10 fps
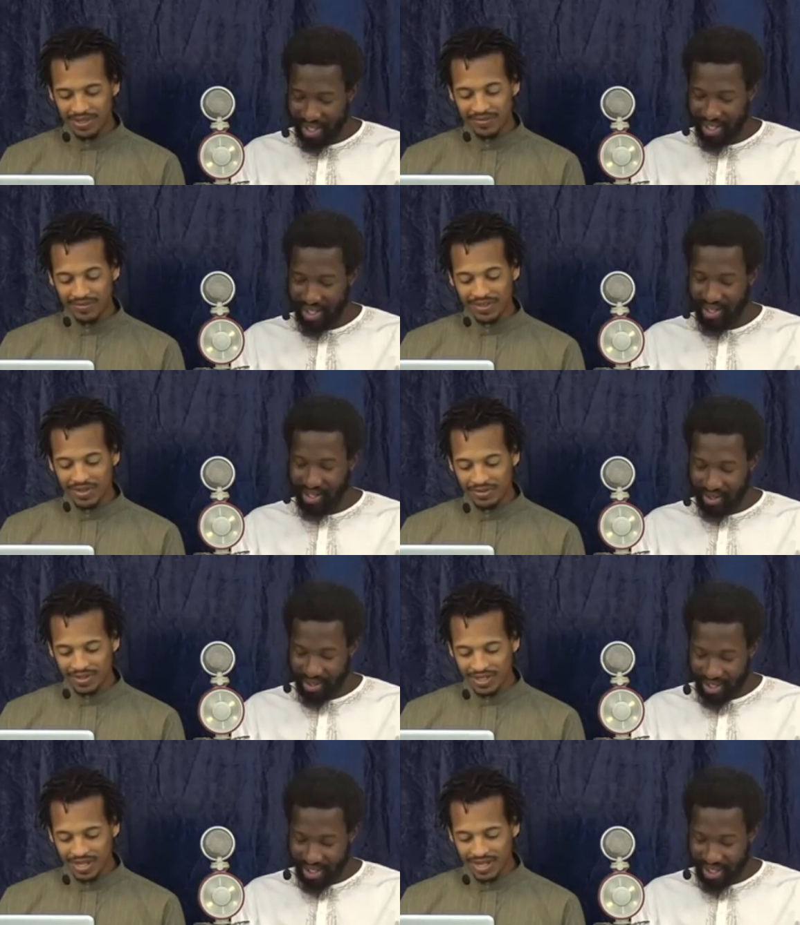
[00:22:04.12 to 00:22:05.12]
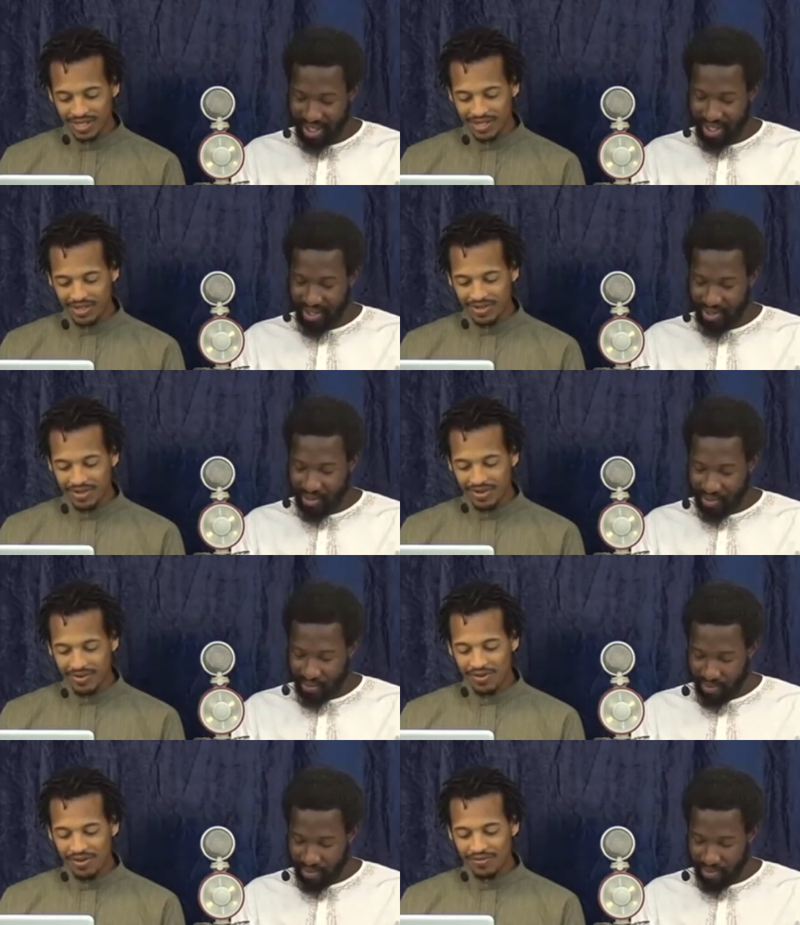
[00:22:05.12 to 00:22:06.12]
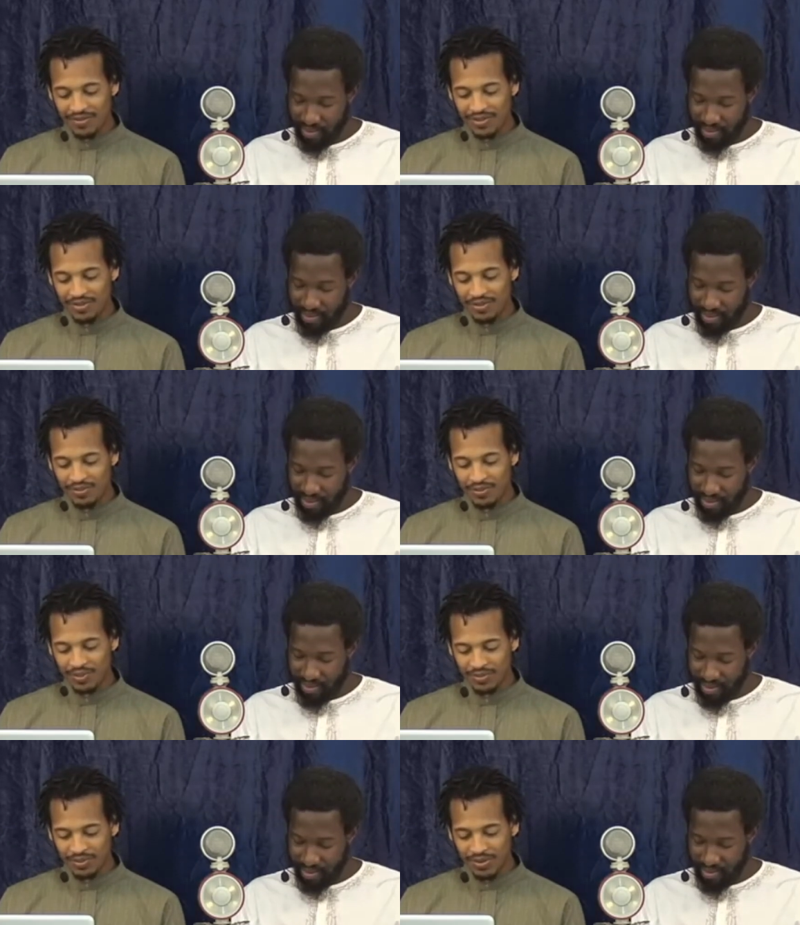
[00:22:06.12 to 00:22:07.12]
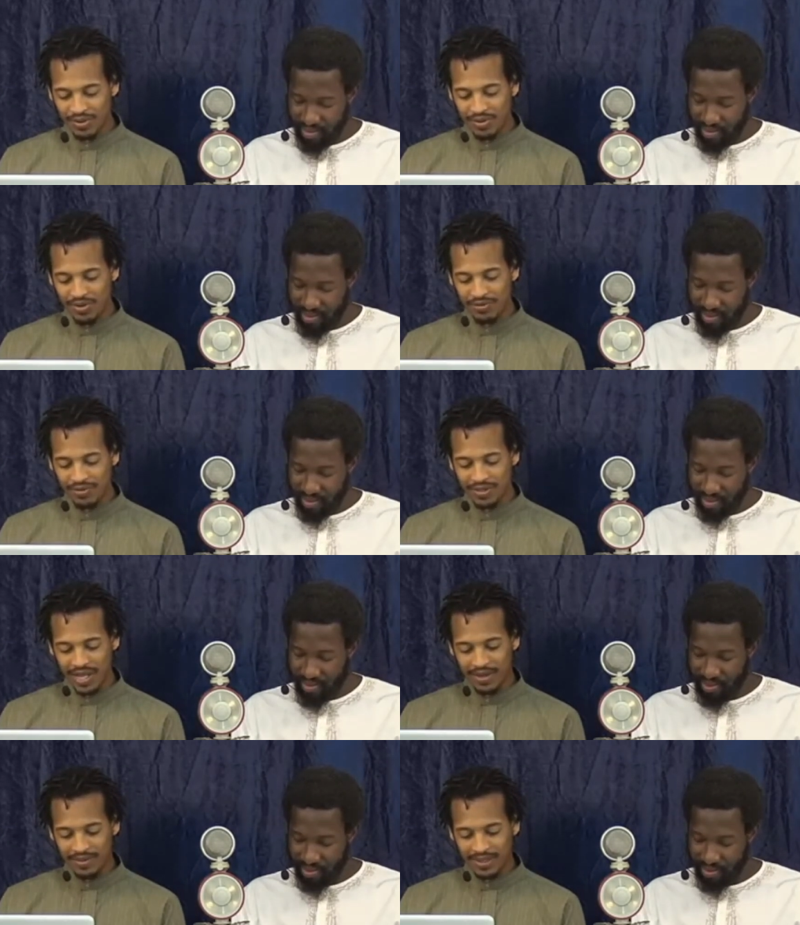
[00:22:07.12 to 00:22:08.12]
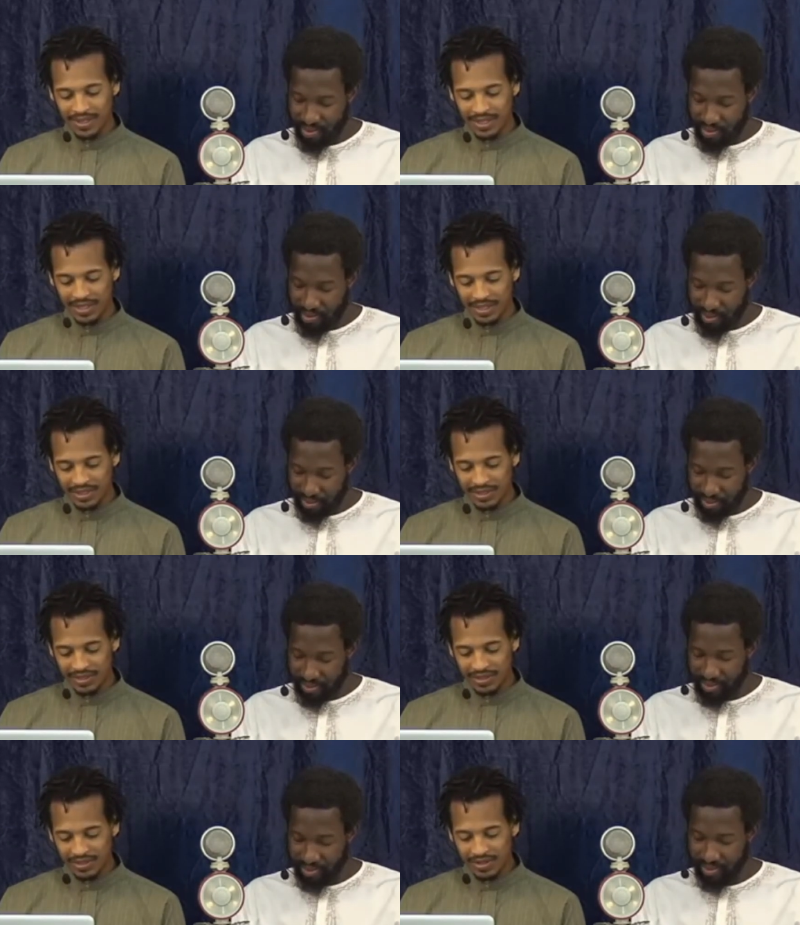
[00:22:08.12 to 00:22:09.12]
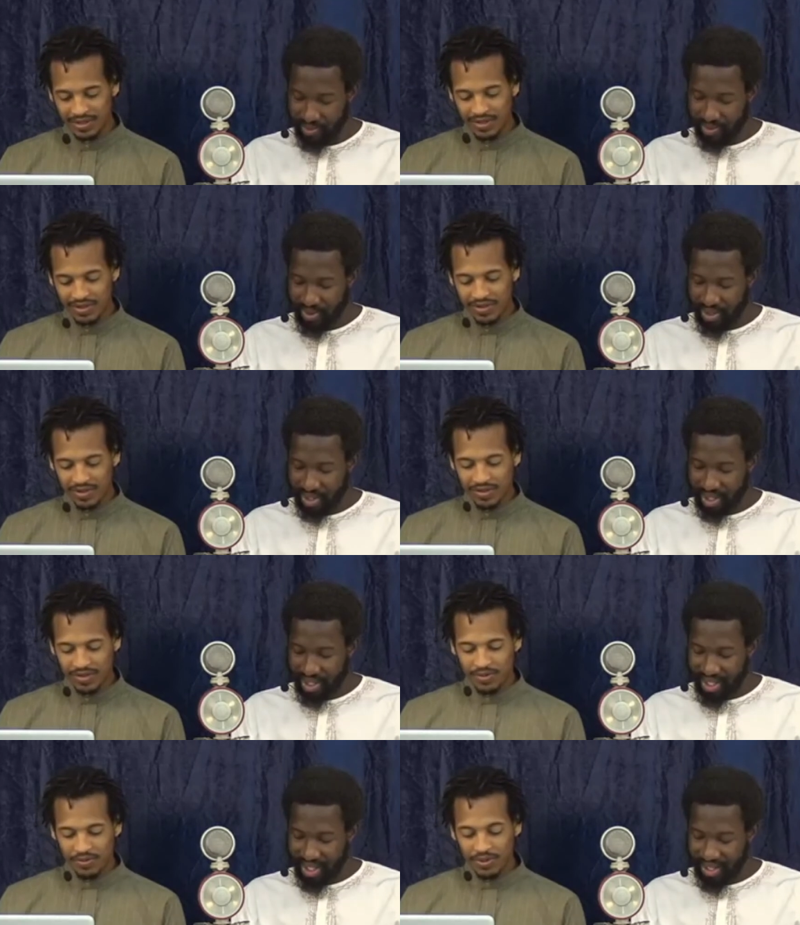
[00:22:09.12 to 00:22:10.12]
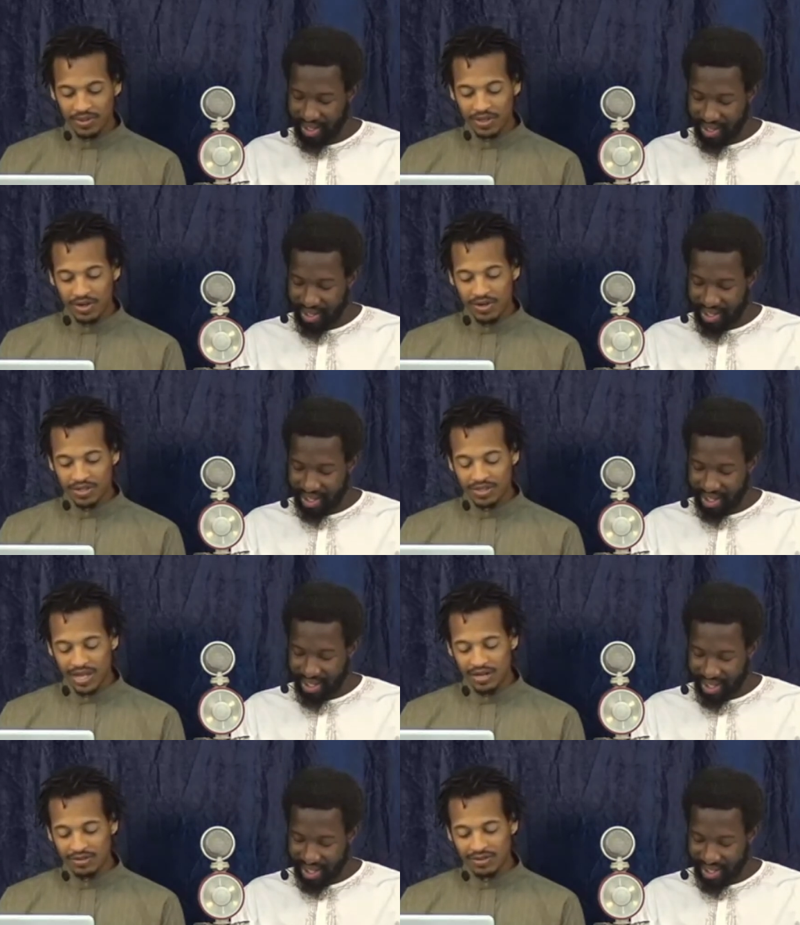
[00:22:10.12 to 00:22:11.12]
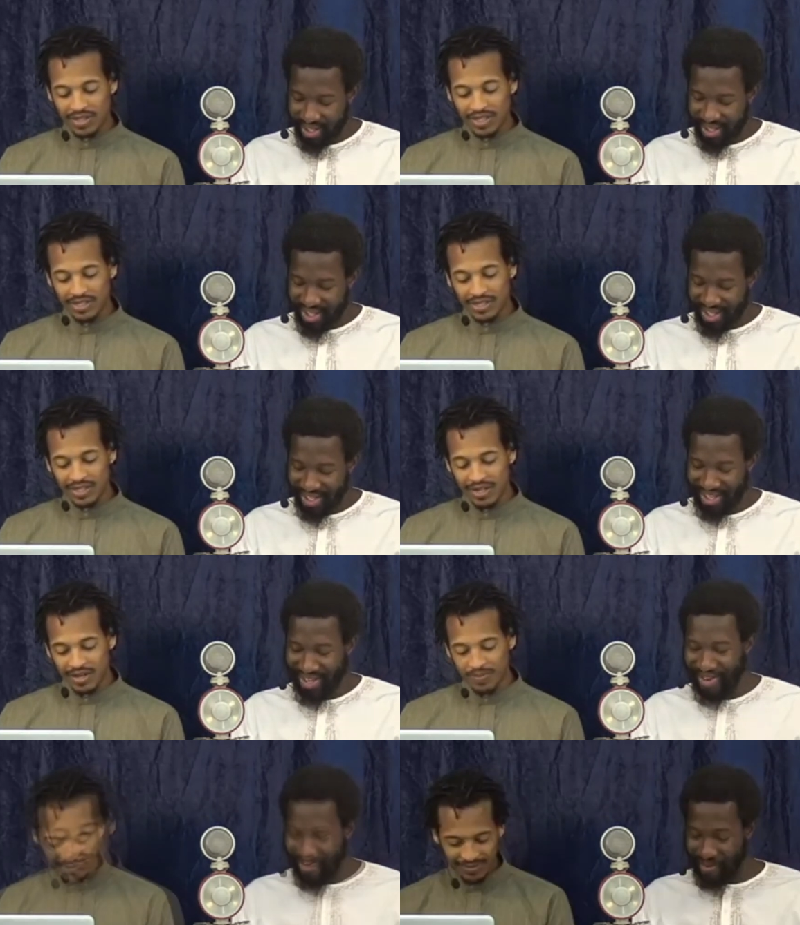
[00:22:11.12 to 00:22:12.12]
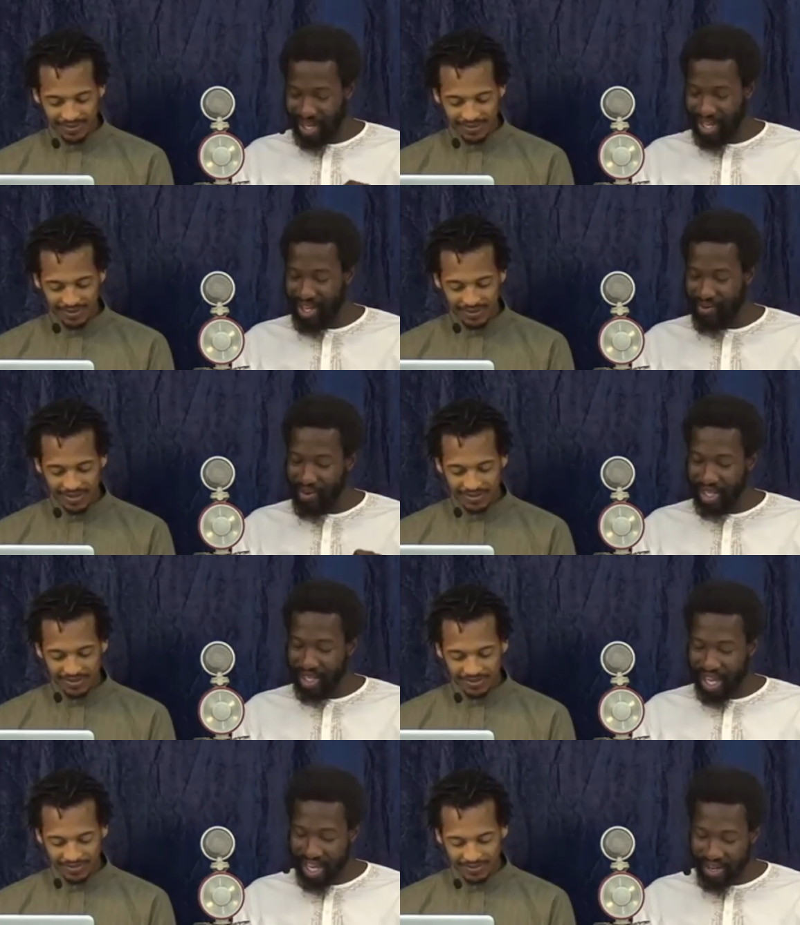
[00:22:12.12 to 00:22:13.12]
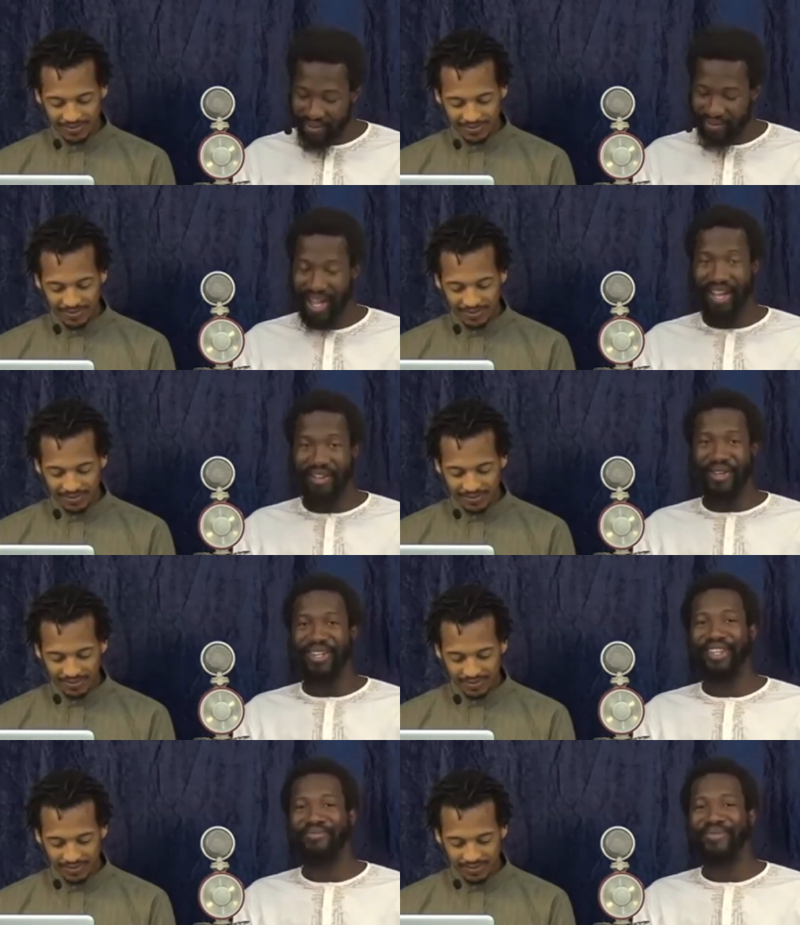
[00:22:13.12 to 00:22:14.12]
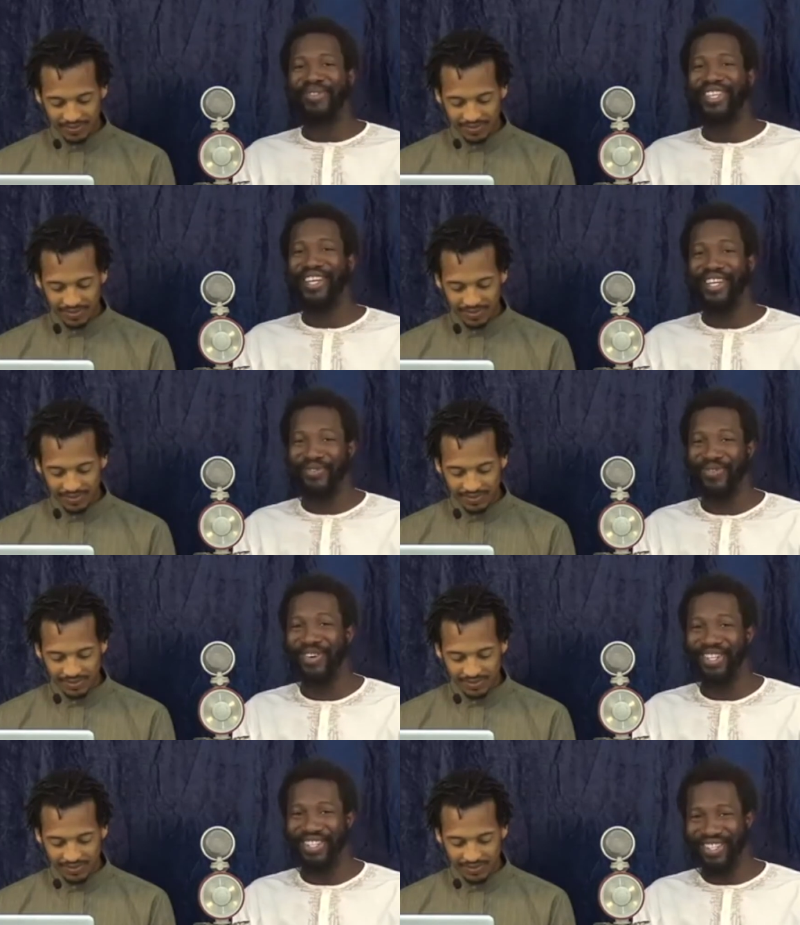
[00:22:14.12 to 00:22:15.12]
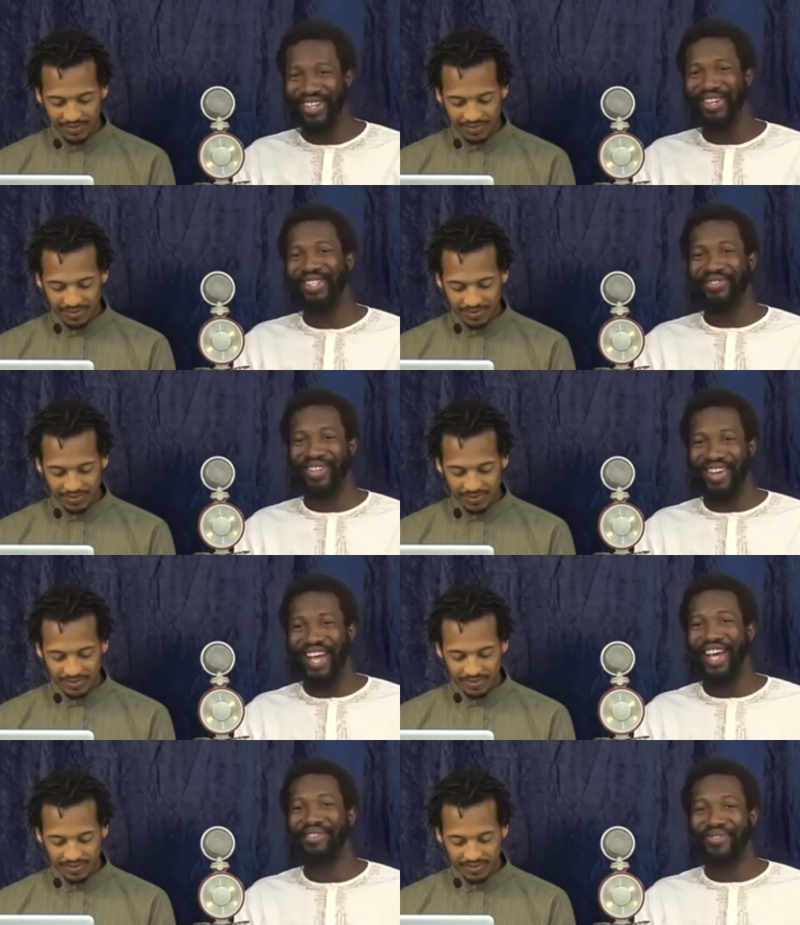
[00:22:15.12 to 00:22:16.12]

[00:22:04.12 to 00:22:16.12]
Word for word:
Speaker 1: an holy day, or of the new moon, or of the Shabbat days, which
Speaker 2: are a shadow of things to come. Hebrews eight and five and Hebrews ten and one talks about animal